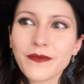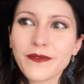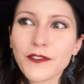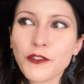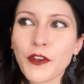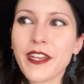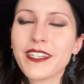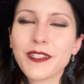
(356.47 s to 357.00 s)

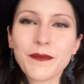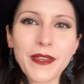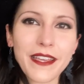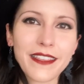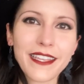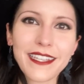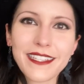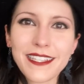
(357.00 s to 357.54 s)
trying to make
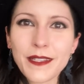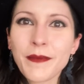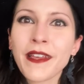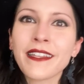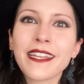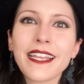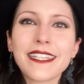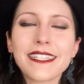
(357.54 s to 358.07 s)
things smell
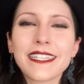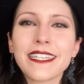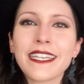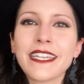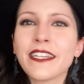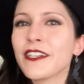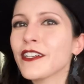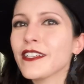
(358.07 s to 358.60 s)
nice in
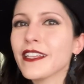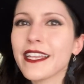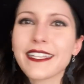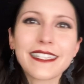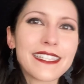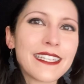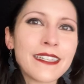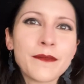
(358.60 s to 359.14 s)
here, like
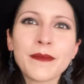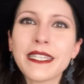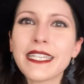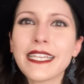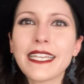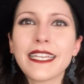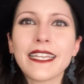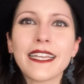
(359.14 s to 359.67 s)

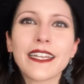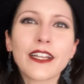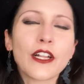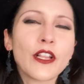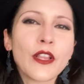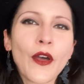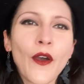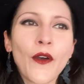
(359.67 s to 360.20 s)
cinnamony and
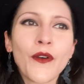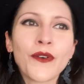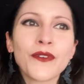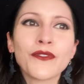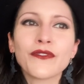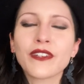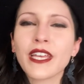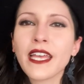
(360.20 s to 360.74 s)

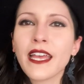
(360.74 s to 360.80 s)
clove,